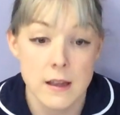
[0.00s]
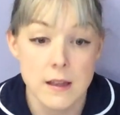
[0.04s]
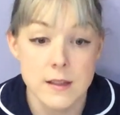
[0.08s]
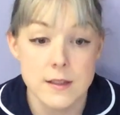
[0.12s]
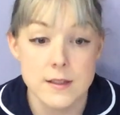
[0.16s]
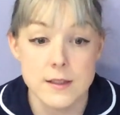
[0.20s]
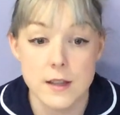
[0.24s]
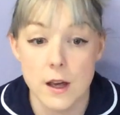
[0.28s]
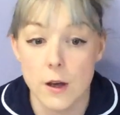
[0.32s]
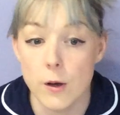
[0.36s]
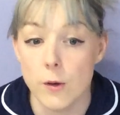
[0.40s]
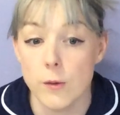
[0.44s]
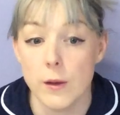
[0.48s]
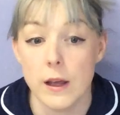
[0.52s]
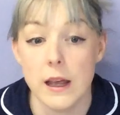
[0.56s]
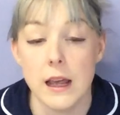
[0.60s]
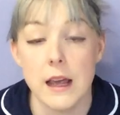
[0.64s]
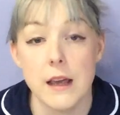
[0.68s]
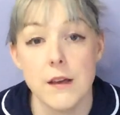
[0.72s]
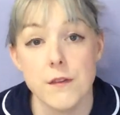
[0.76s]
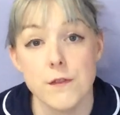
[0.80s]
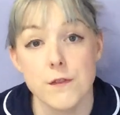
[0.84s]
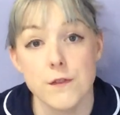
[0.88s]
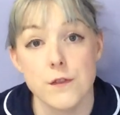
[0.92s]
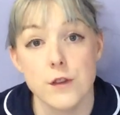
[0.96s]
So
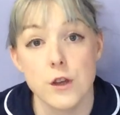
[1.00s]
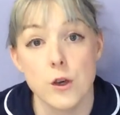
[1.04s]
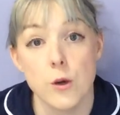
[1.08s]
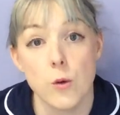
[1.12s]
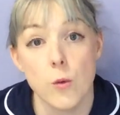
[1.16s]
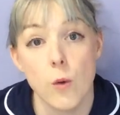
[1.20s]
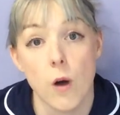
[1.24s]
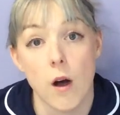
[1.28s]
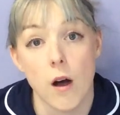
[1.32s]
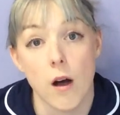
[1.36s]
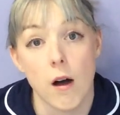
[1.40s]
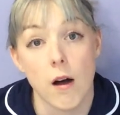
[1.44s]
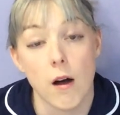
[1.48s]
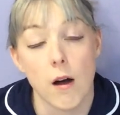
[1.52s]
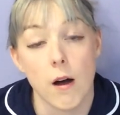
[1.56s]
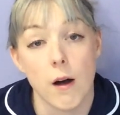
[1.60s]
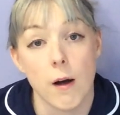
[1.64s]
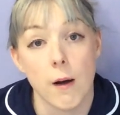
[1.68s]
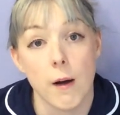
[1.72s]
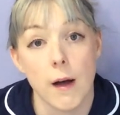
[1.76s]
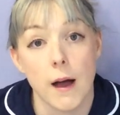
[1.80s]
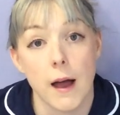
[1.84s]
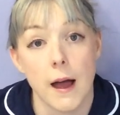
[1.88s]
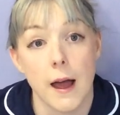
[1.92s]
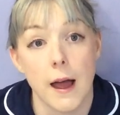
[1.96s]
if you
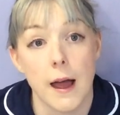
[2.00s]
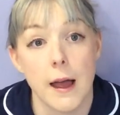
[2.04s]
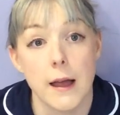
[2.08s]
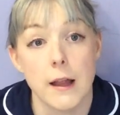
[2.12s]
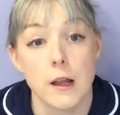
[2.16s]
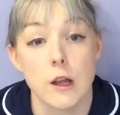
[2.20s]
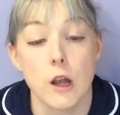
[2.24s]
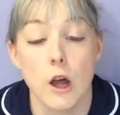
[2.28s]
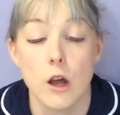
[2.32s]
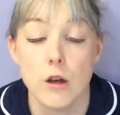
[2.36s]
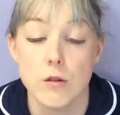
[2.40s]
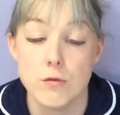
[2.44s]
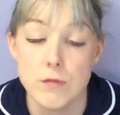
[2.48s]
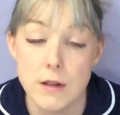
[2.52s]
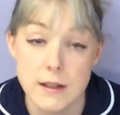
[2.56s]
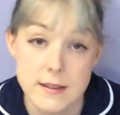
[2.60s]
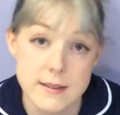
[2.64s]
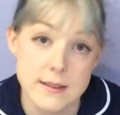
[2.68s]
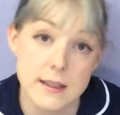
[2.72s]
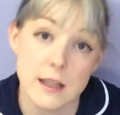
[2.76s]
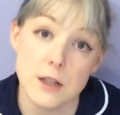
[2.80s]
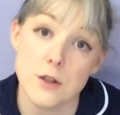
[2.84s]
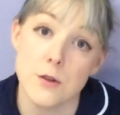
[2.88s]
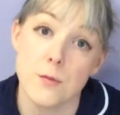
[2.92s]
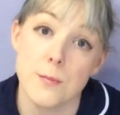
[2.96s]
are low
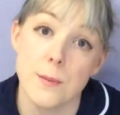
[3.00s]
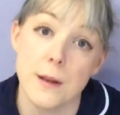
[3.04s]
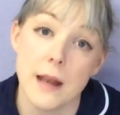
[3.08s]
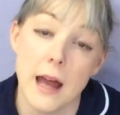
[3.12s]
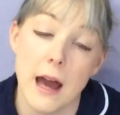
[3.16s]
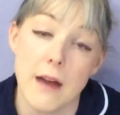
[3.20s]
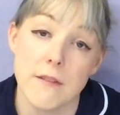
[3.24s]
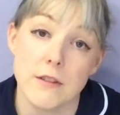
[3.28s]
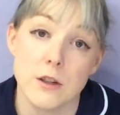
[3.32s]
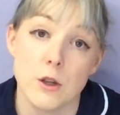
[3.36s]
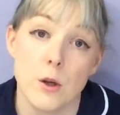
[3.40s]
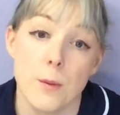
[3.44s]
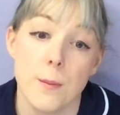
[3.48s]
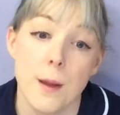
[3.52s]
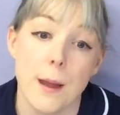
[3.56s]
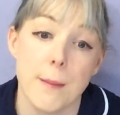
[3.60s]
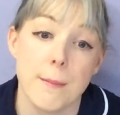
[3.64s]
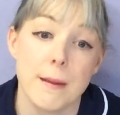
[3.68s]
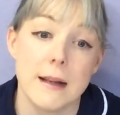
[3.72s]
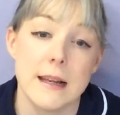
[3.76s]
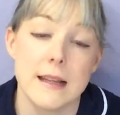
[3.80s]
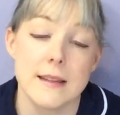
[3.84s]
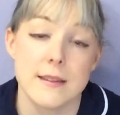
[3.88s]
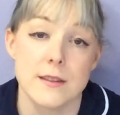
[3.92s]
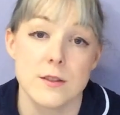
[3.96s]
risk and you've been having your
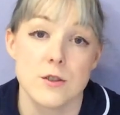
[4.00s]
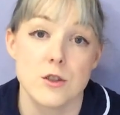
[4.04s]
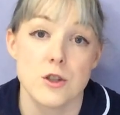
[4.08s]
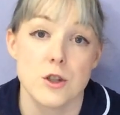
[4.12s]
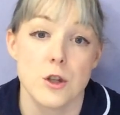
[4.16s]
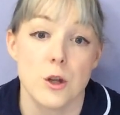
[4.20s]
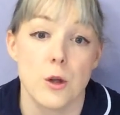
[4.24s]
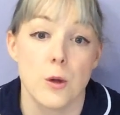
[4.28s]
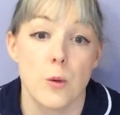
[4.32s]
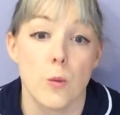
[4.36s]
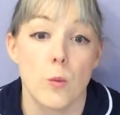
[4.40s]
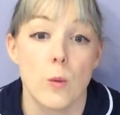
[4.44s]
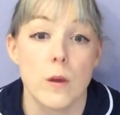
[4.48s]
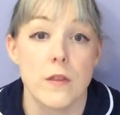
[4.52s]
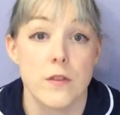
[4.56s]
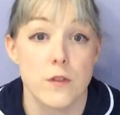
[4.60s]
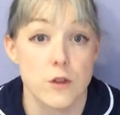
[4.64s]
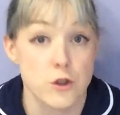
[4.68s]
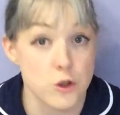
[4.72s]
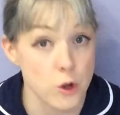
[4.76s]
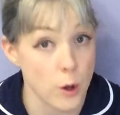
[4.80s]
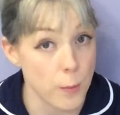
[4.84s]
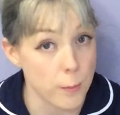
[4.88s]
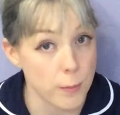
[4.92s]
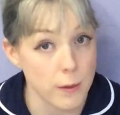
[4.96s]
baby listened to with the
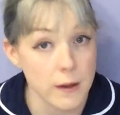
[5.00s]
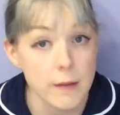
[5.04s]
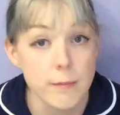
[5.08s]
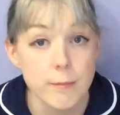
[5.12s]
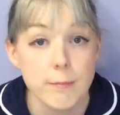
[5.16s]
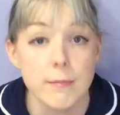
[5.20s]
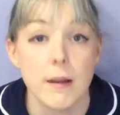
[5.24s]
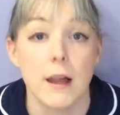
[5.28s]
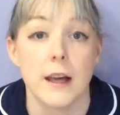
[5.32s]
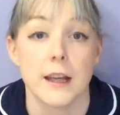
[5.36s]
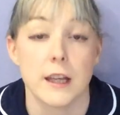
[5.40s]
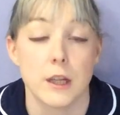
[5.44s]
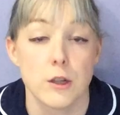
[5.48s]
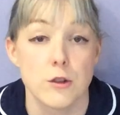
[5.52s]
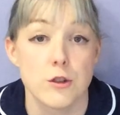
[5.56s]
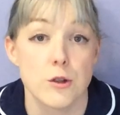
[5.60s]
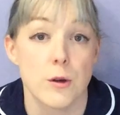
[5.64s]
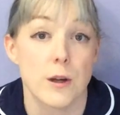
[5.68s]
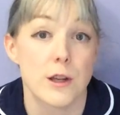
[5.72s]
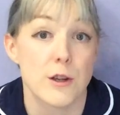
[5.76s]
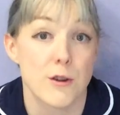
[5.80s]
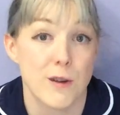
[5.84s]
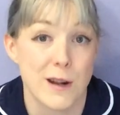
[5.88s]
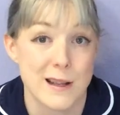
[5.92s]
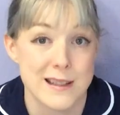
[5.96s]
Doppler, like you do
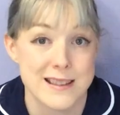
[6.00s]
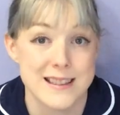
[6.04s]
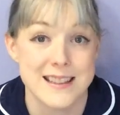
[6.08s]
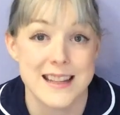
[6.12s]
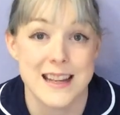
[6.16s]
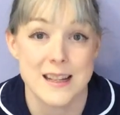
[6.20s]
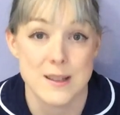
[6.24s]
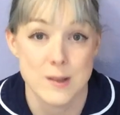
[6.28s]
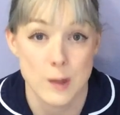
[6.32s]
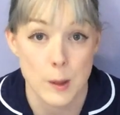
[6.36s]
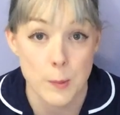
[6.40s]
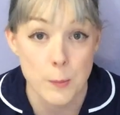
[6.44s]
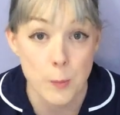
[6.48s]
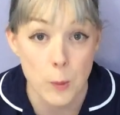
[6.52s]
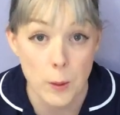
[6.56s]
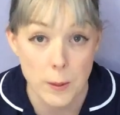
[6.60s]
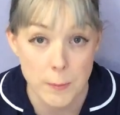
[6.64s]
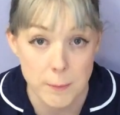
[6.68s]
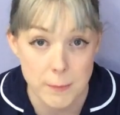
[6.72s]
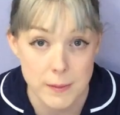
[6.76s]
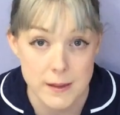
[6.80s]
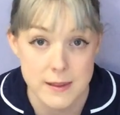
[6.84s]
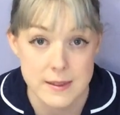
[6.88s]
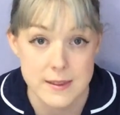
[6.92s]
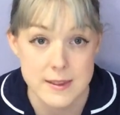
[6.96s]
at your antenatal
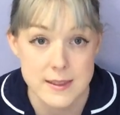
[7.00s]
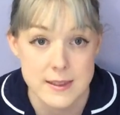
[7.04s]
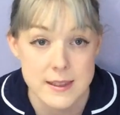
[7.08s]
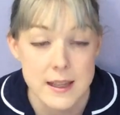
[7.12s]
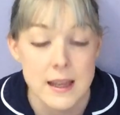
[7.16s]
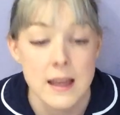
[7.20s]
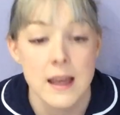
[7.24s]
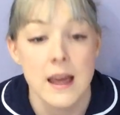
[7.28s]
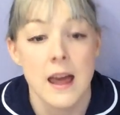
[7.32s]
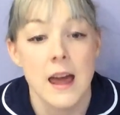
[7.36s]
appointments,